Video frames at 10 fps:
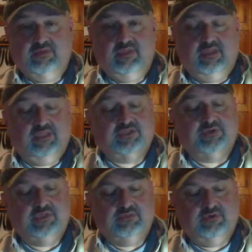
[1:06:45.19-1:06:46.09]
is
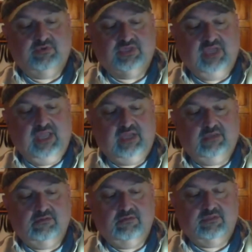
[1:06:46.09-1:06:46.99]
crystal over slate
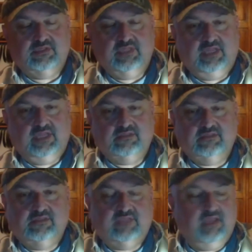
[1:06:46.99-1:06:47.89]
with the slate
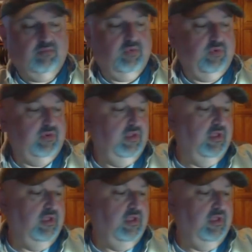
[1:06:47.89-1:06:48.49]
soundboard.